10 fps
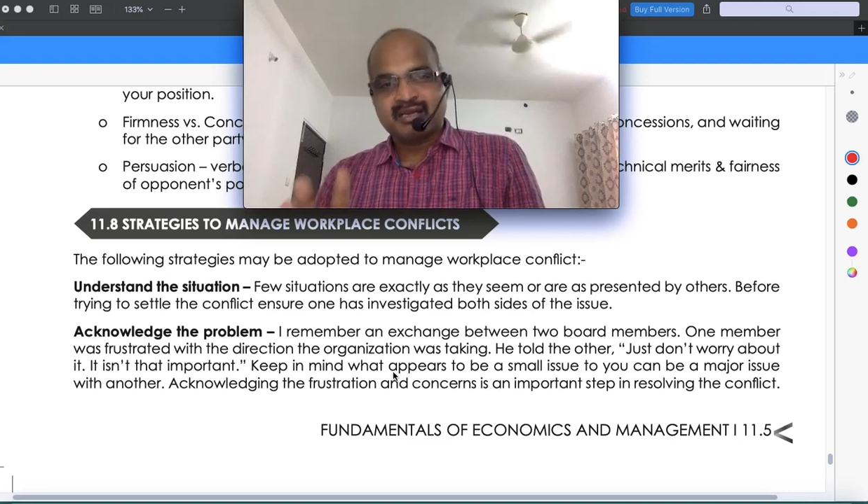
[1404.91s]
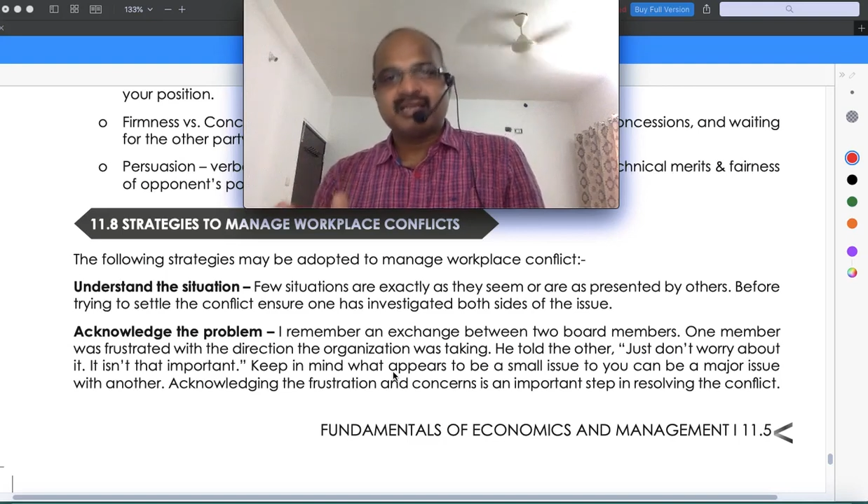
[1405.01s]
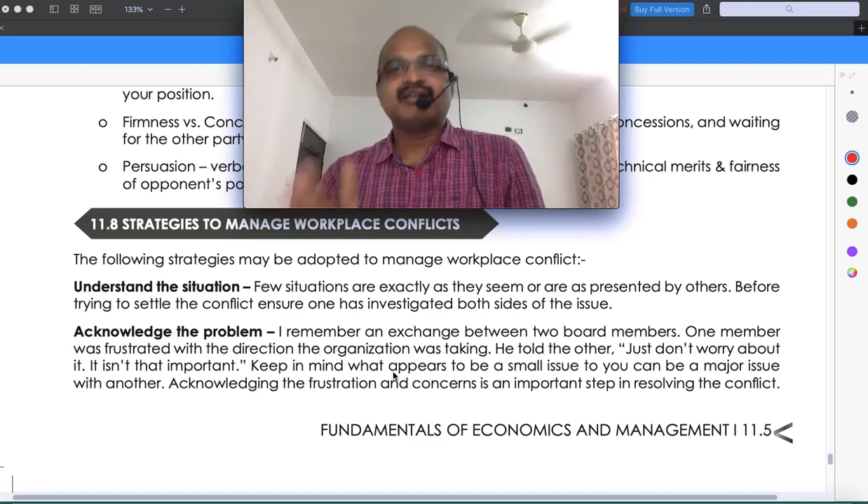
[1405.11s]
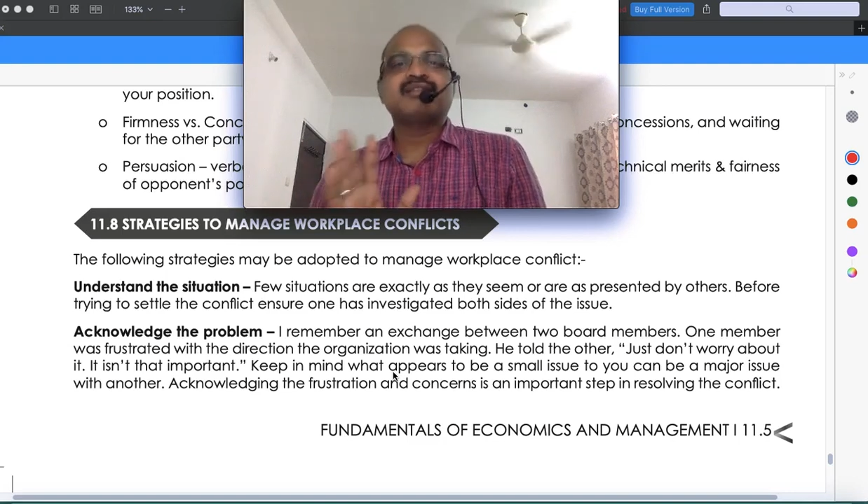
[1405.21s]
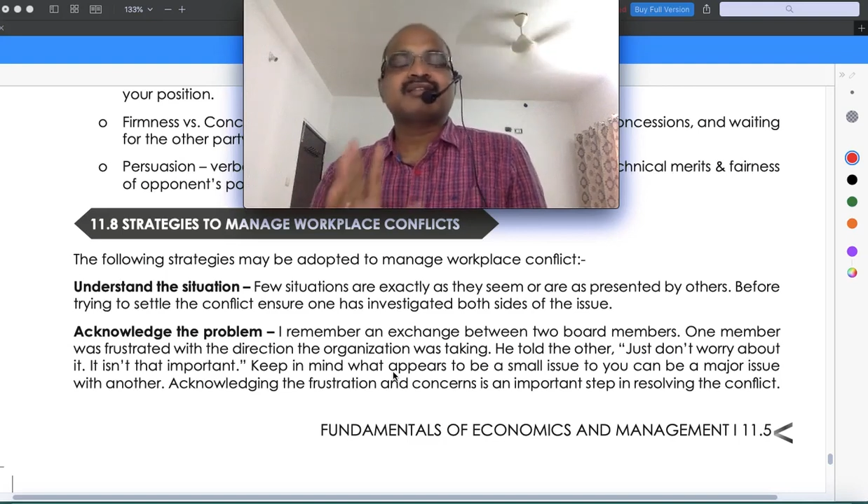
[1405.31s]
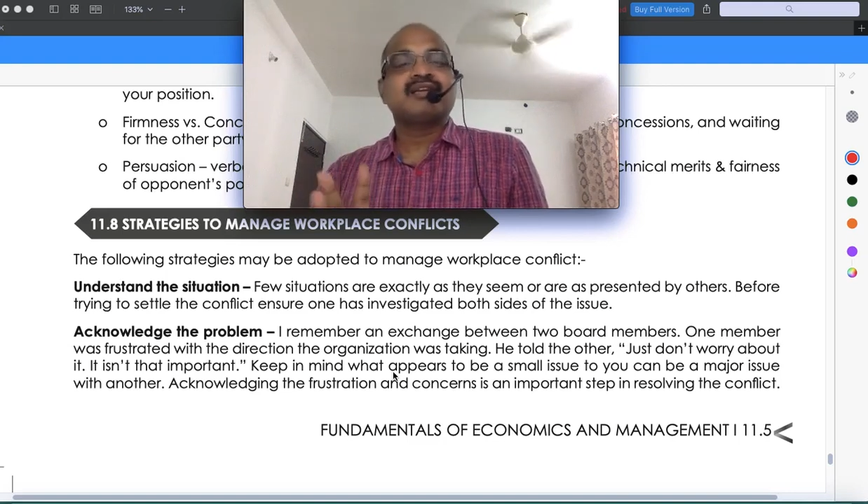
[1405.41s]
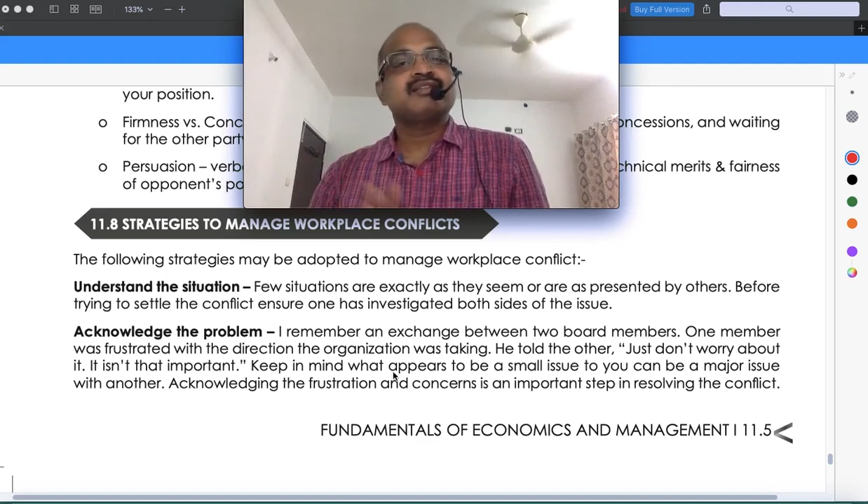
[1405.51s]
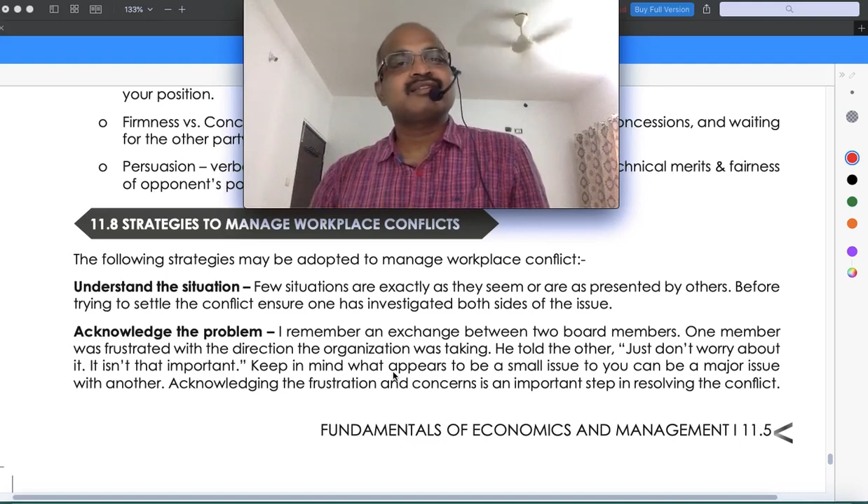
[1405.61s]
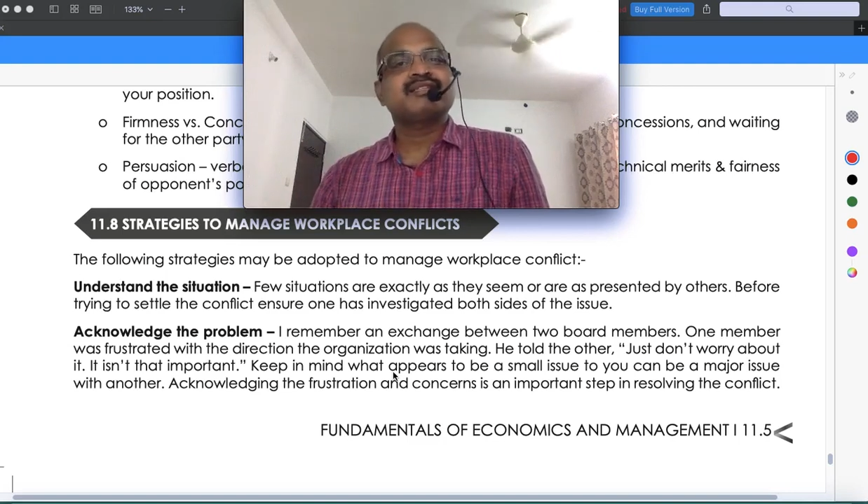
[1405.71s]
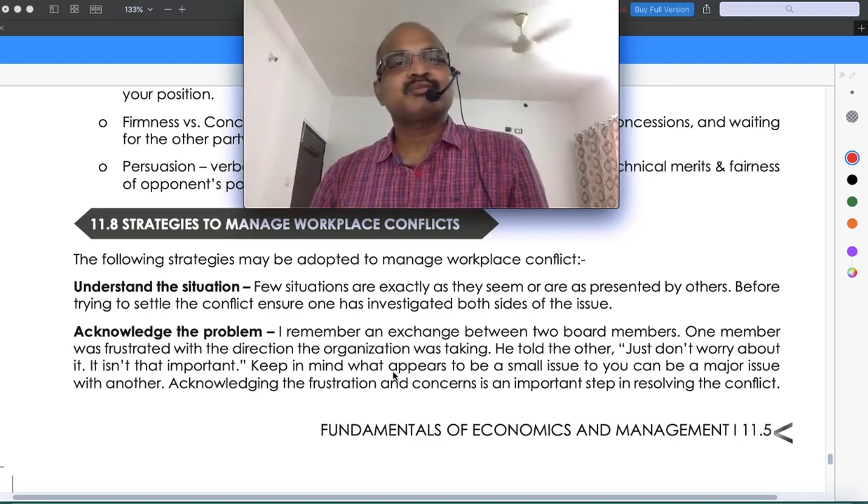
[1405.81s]
I understand
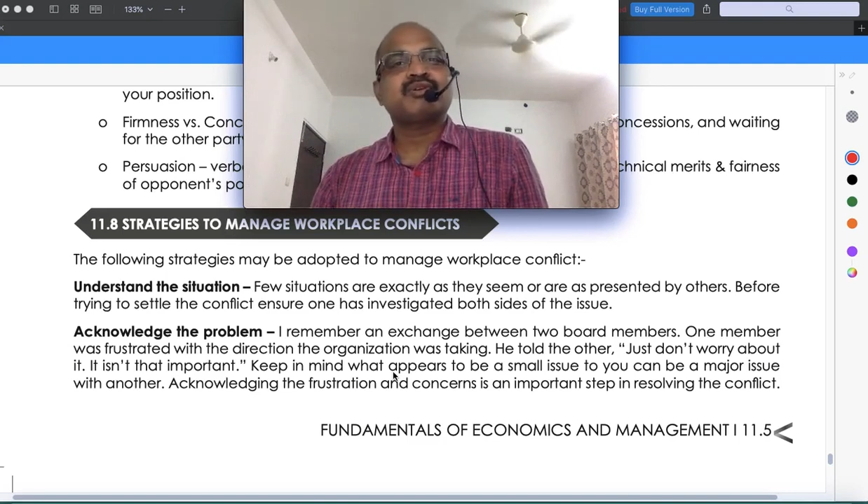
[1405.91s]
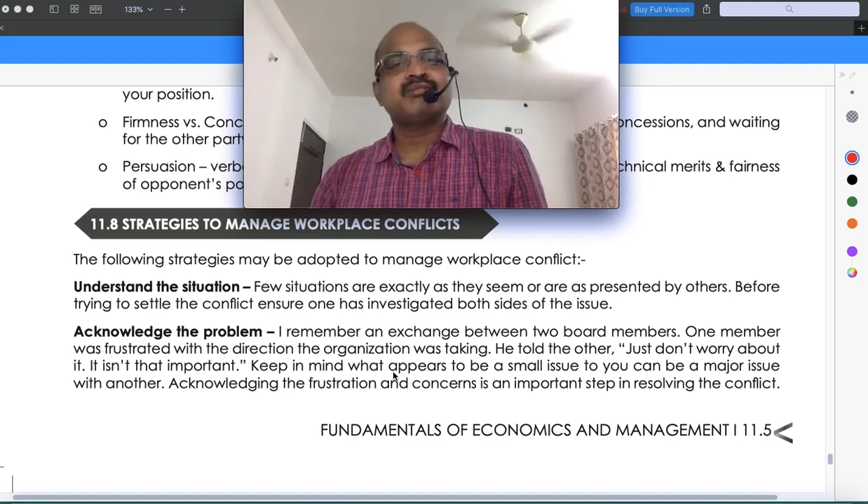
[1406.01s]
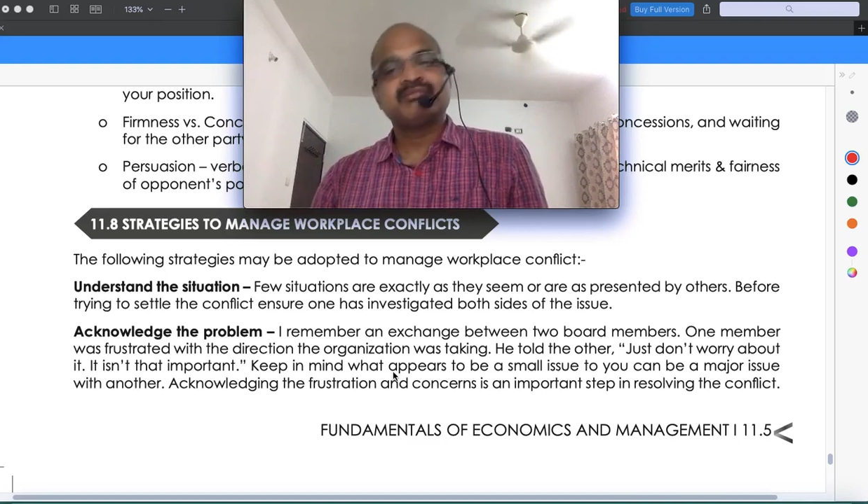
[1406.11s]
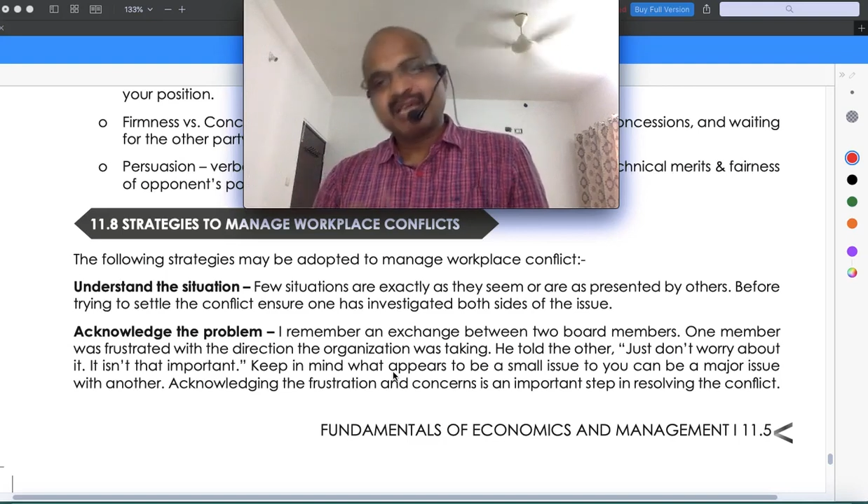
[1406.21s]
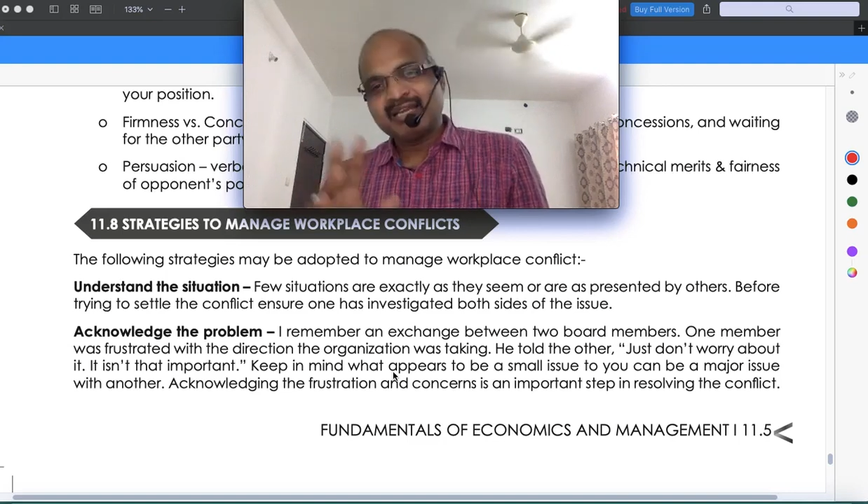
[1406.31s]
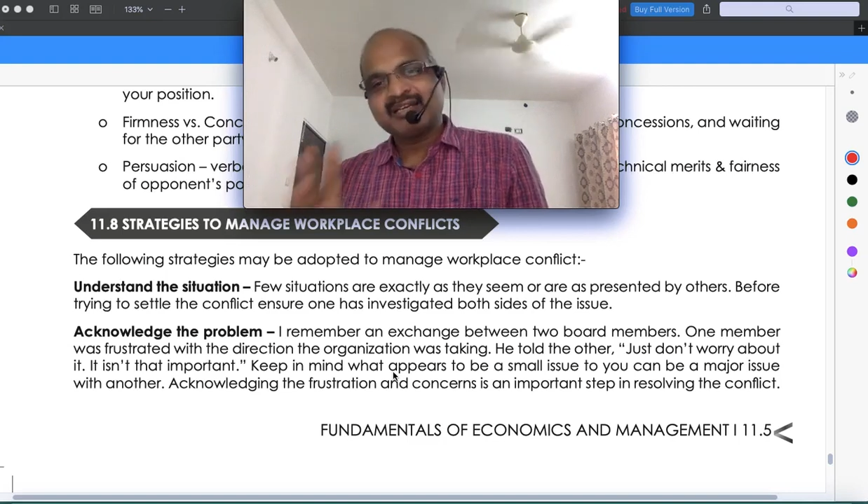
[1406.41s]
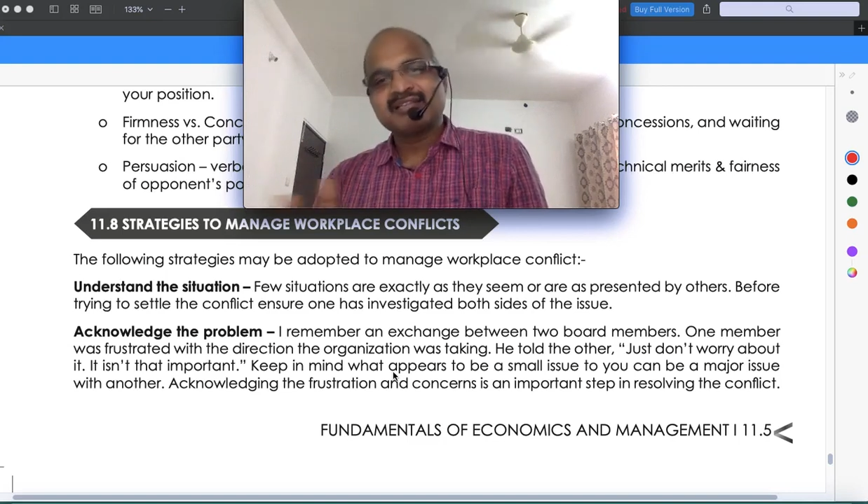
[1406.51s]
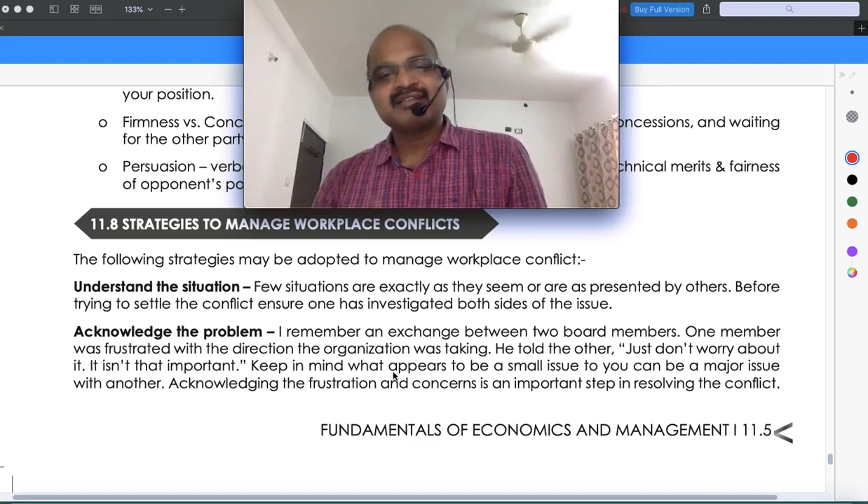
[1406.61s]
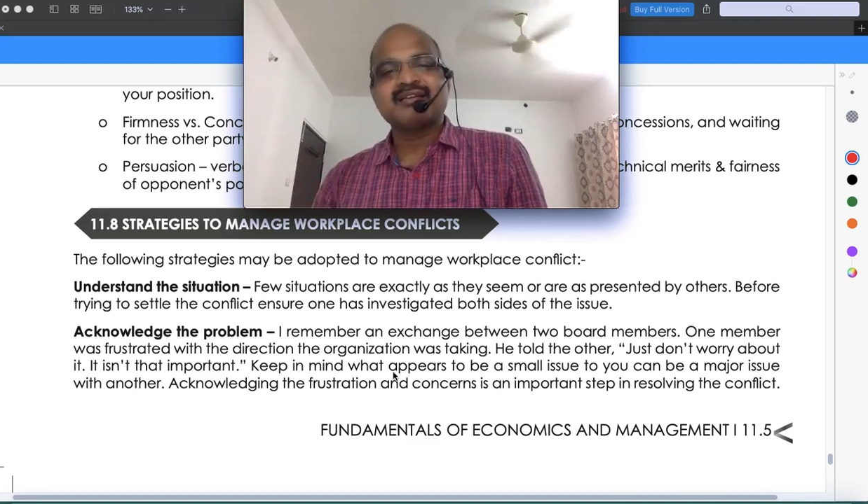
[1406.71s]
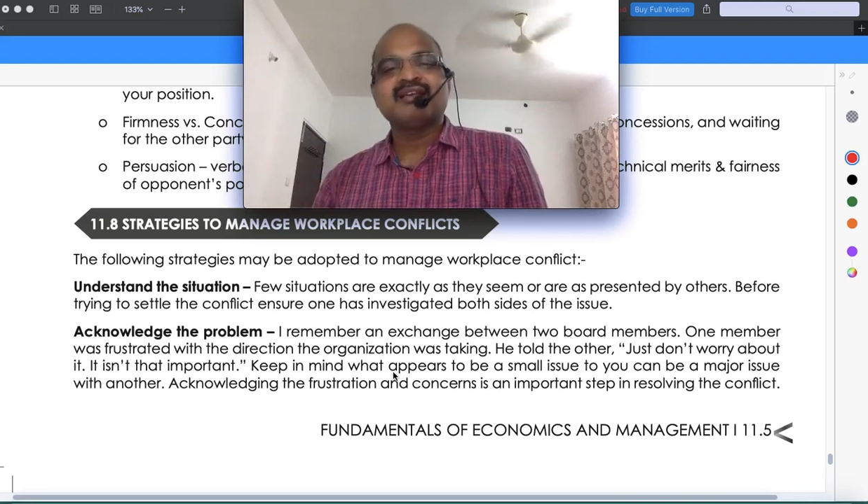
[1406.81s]
this is a problem. I
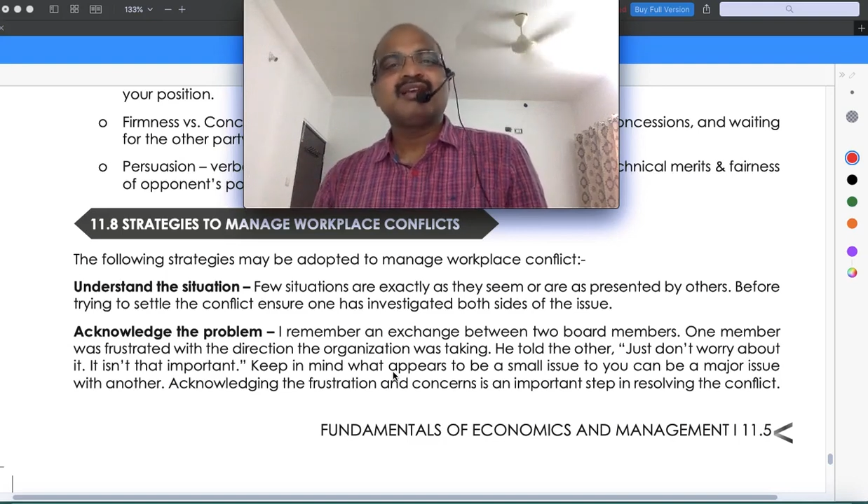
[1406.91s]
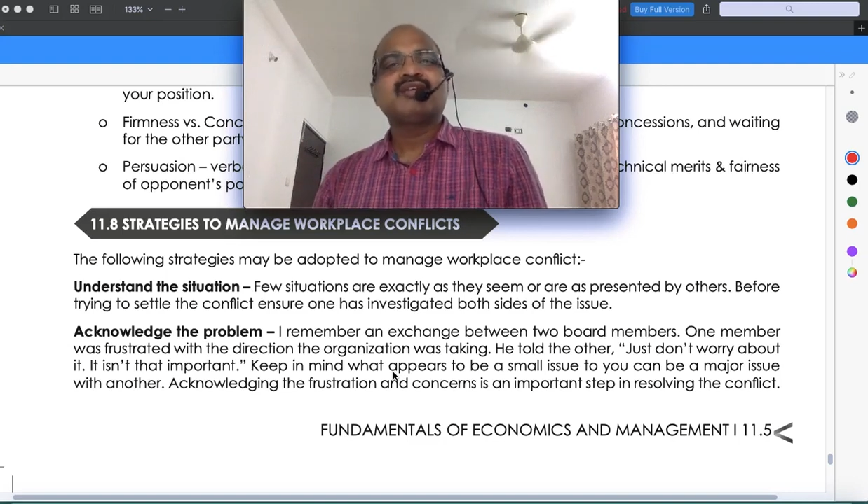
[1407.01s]
understand.